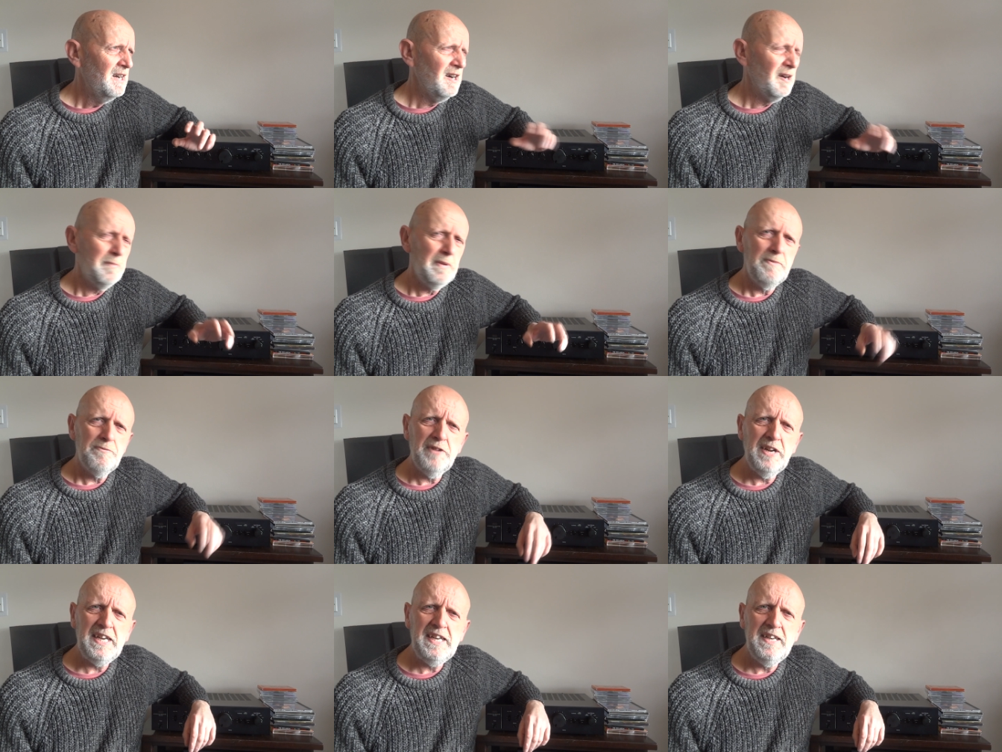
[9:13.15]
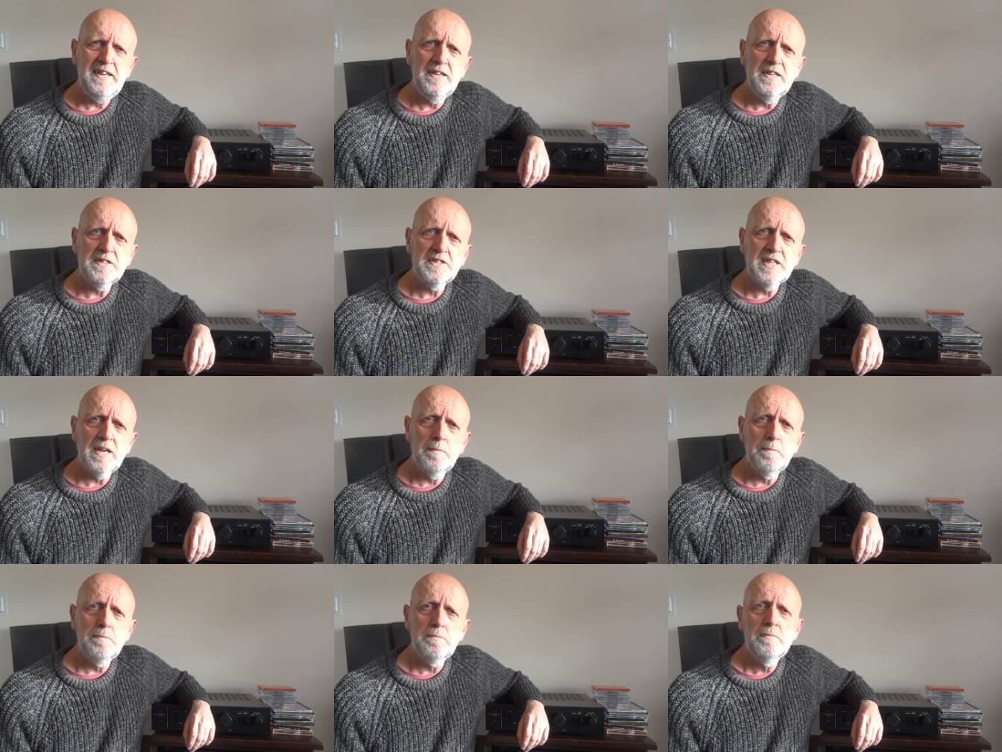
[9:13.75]
I've been reading that
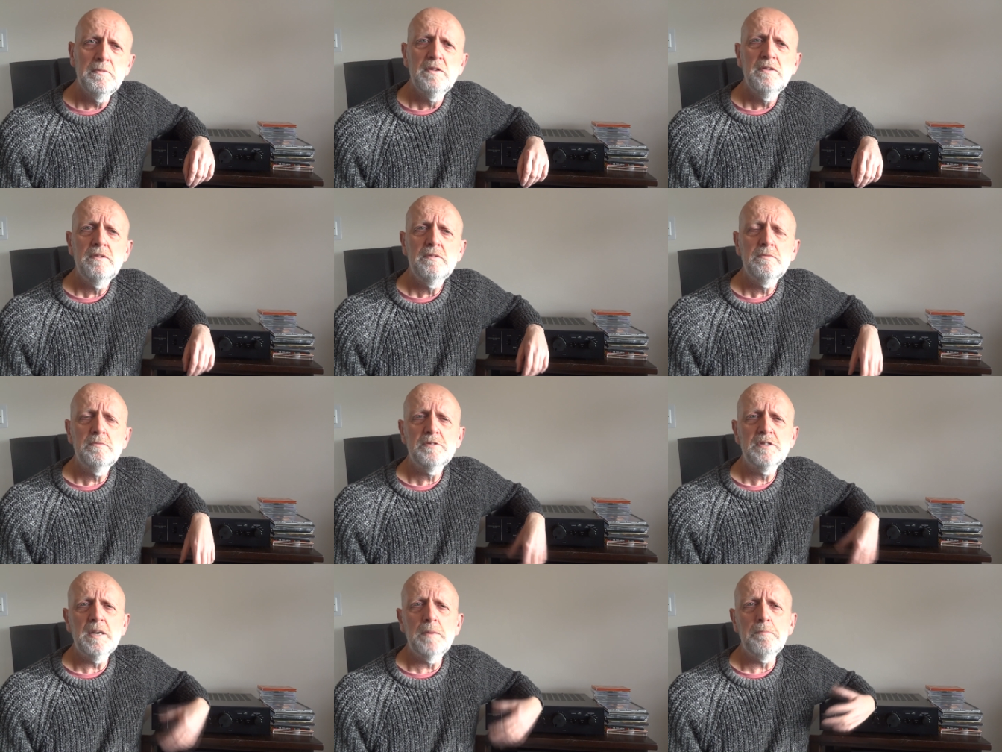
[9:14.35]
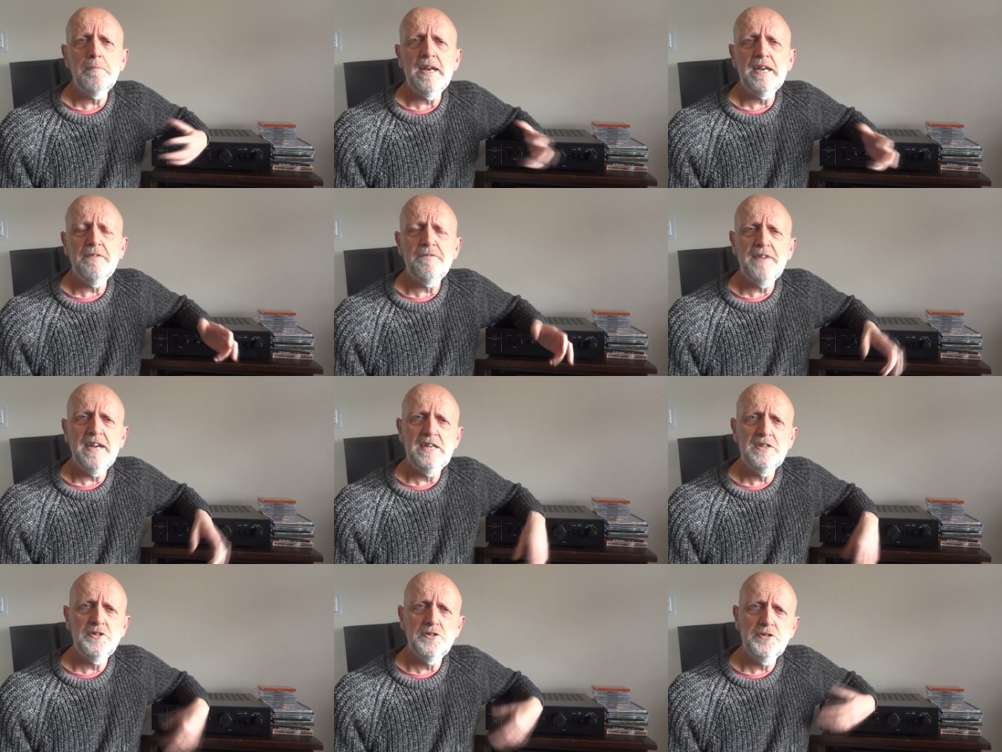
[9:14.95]
some some
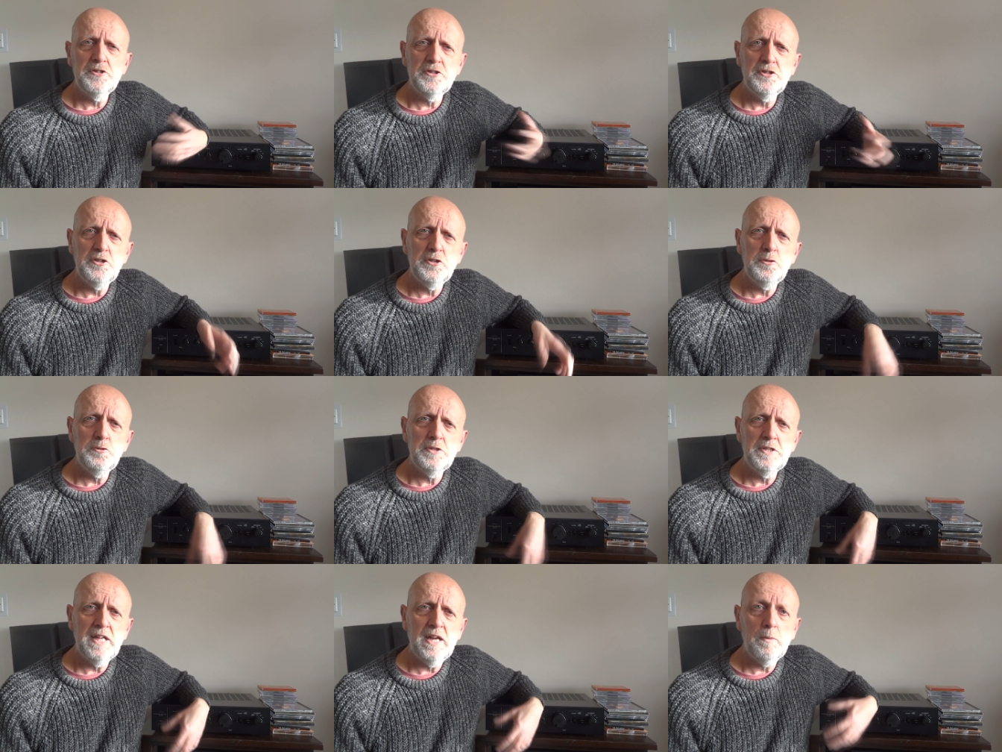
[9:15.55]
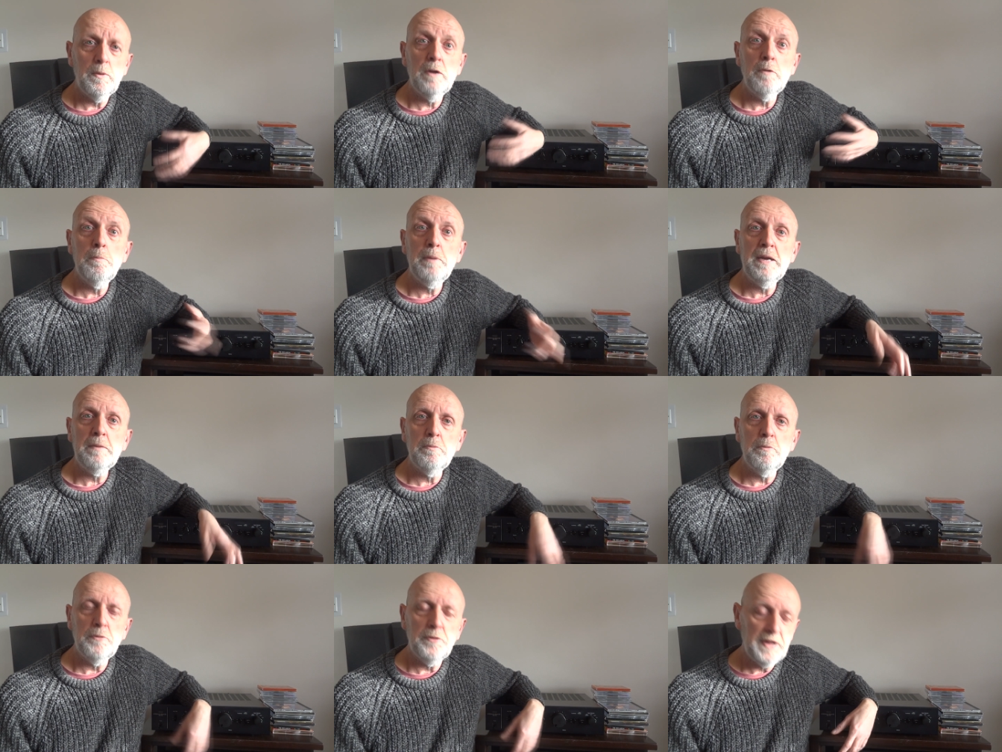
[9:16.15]
manufacturers have used it that way,
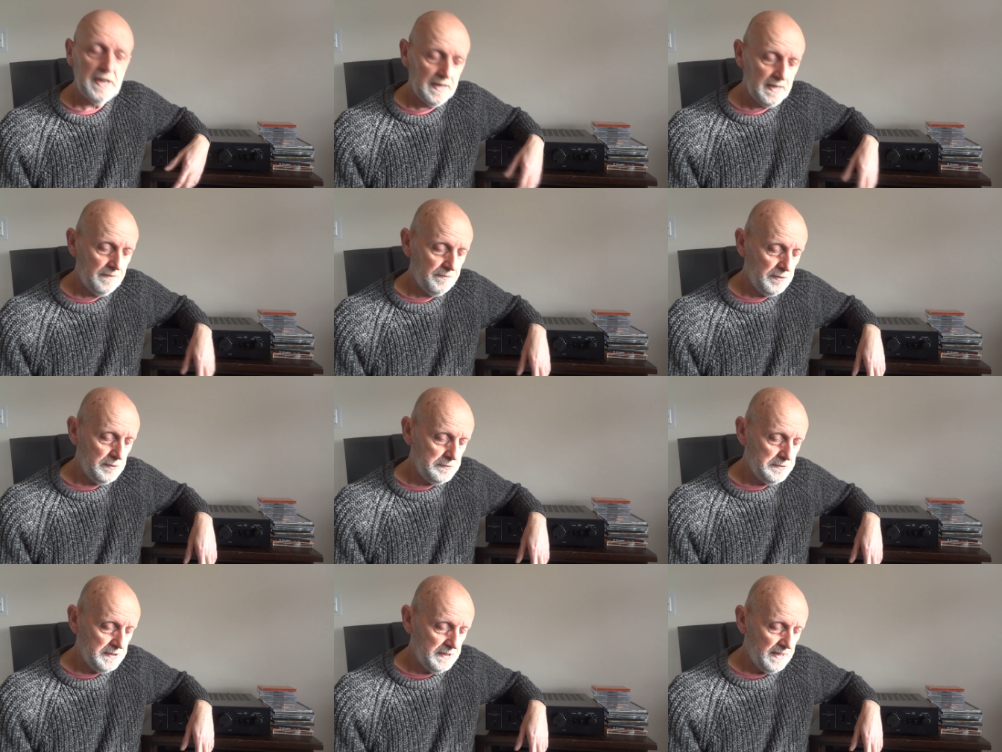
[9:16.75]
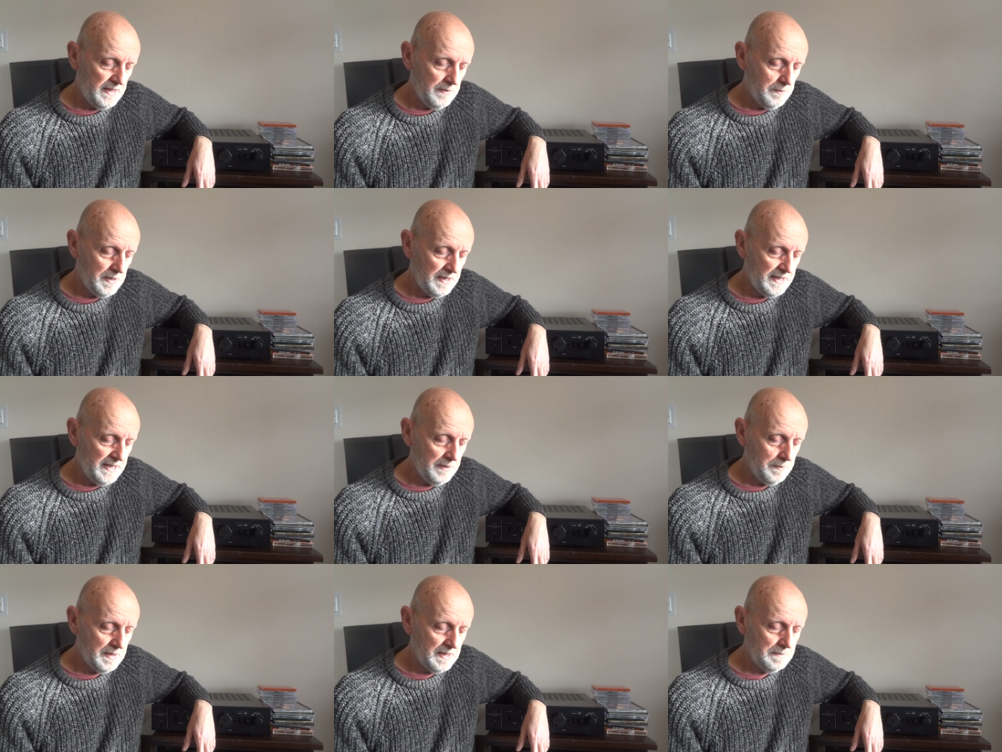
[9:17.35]
people think they've used it that way
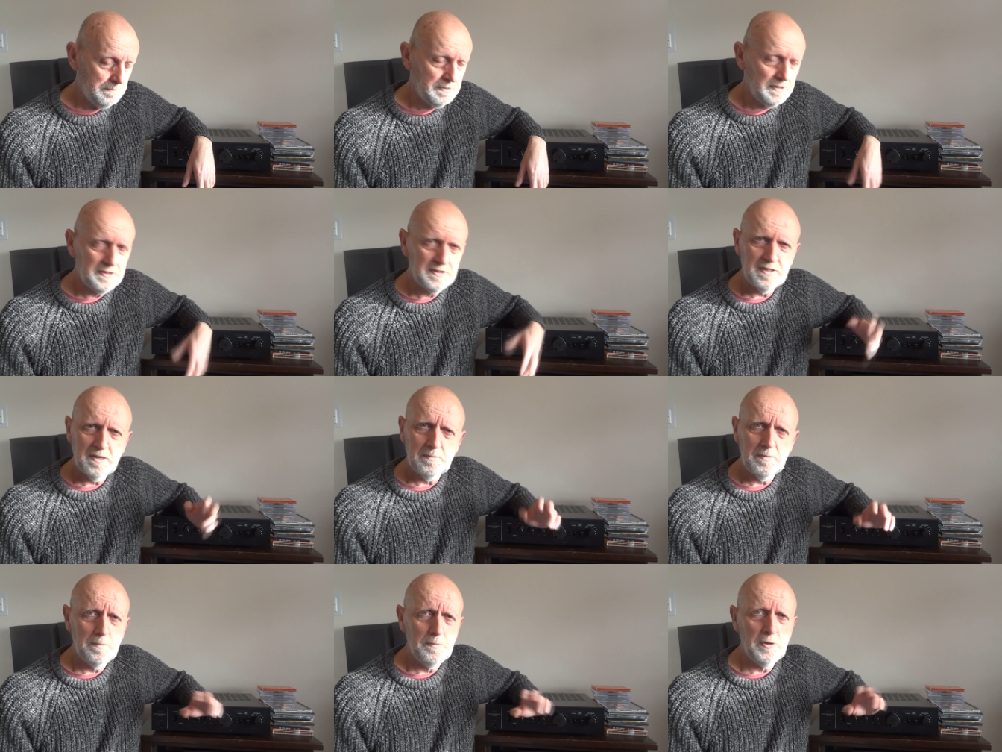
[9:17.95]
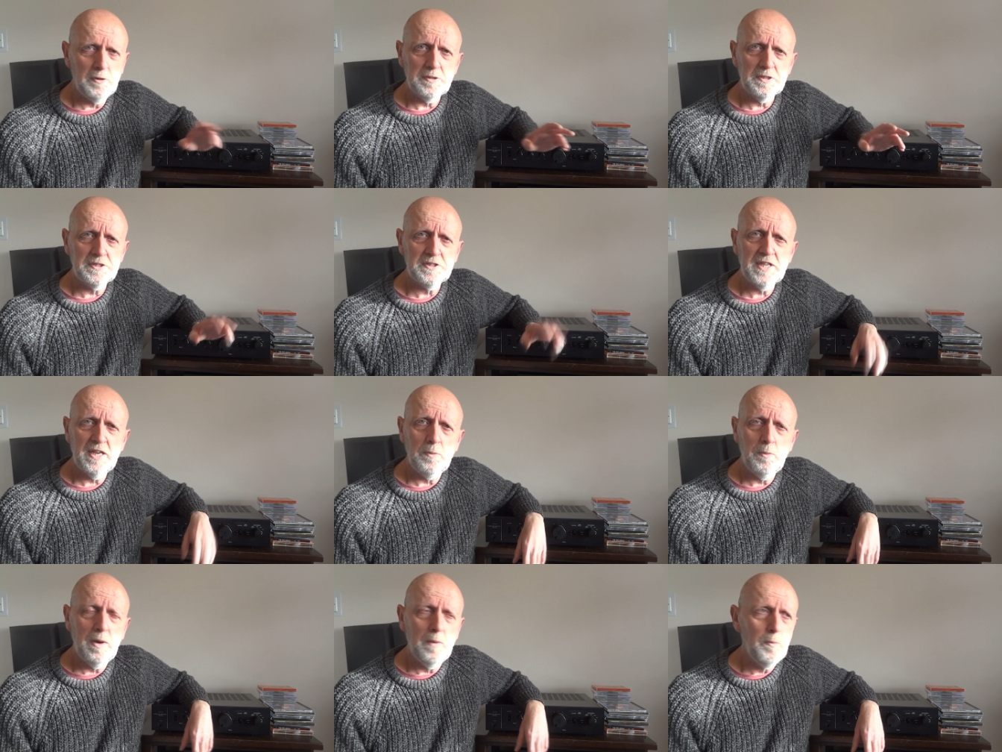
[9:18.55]
anyway, but um, I'm not going to
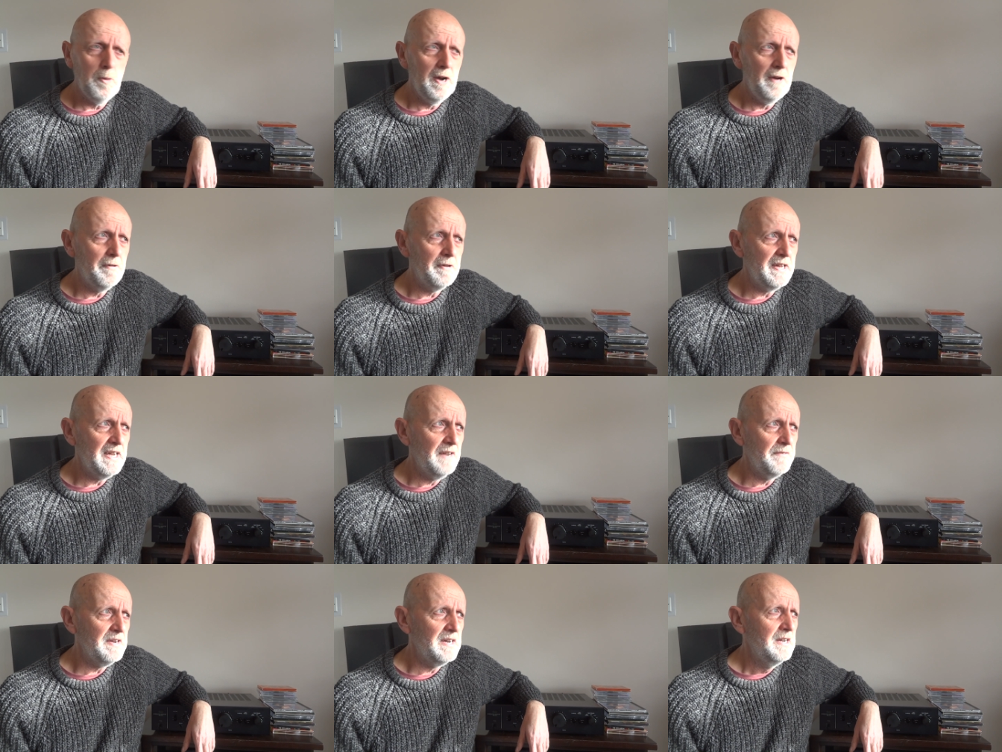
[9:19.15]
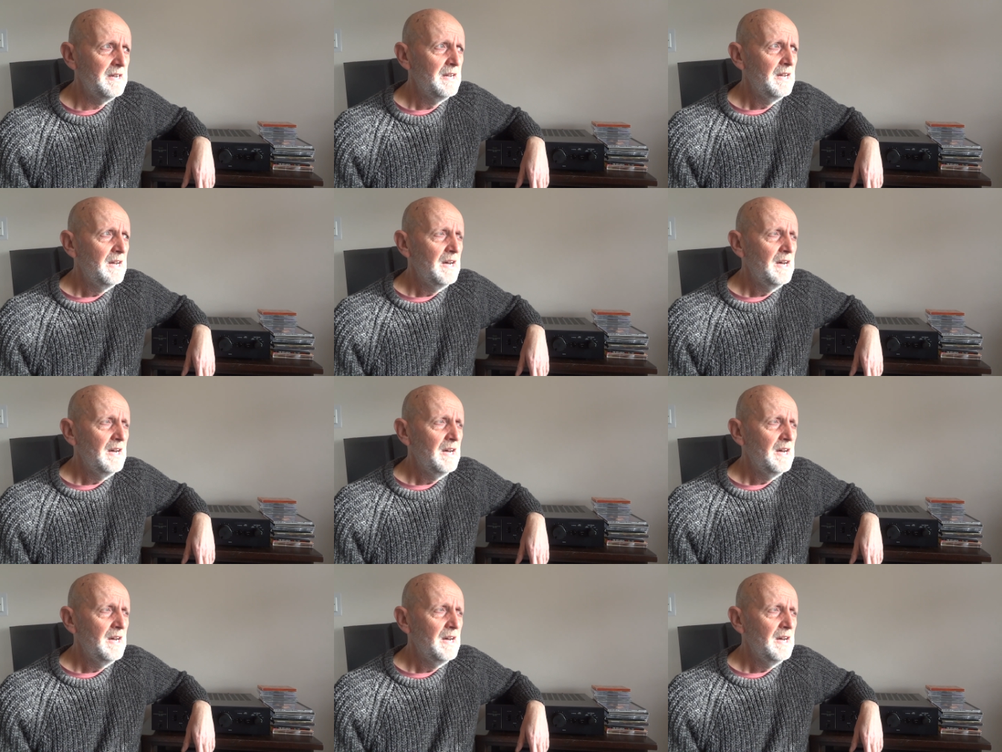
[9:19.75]
say one way or the other.